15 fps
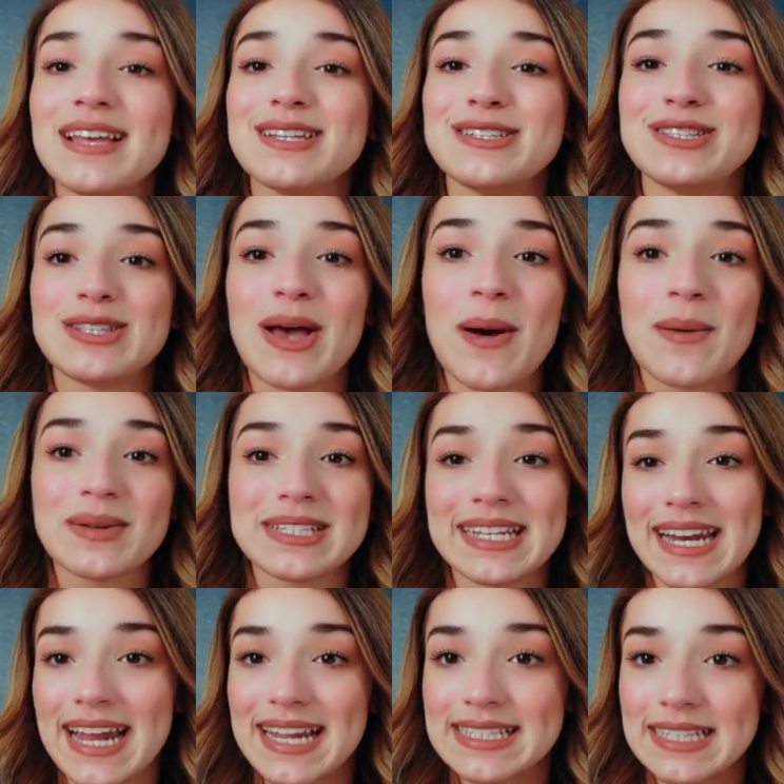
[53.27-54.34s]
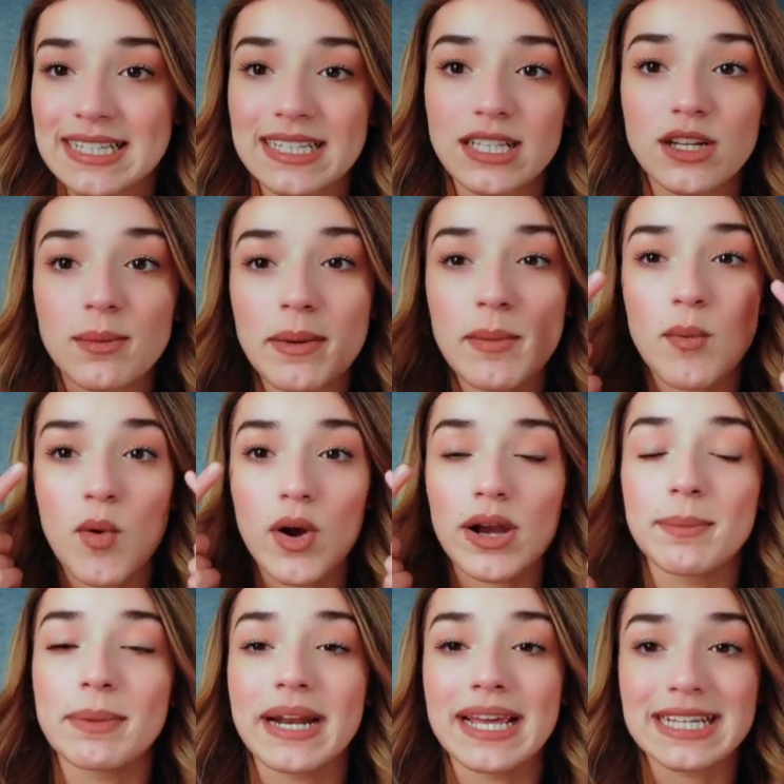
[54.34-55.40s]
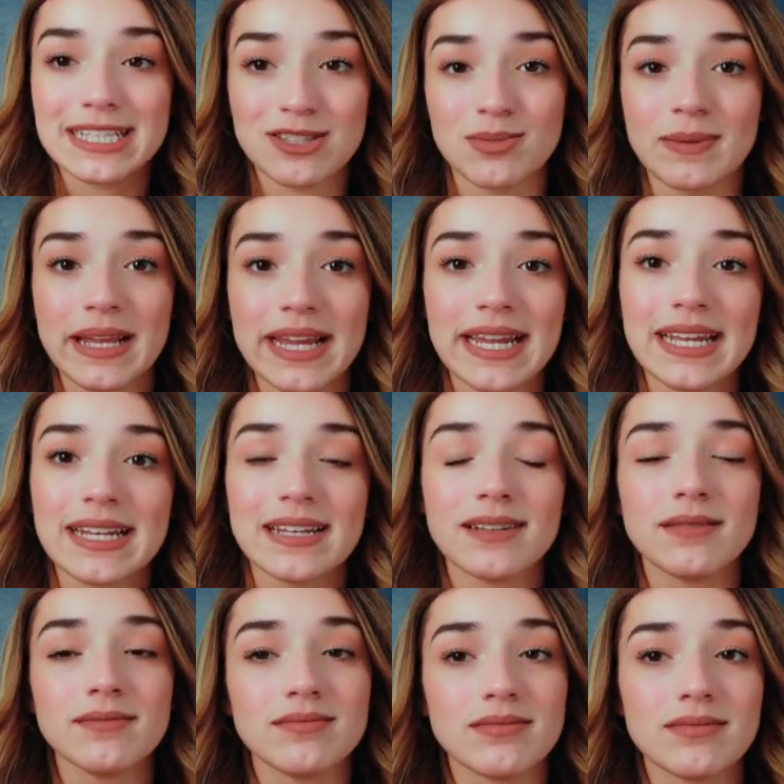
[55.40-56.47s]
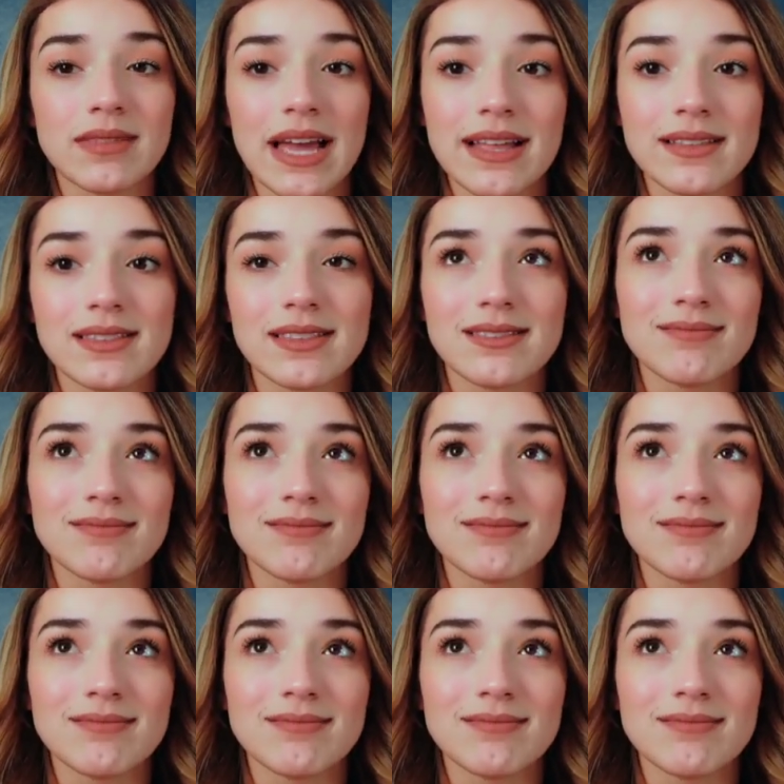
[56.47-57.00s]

So today I did a little bit more, but I explained that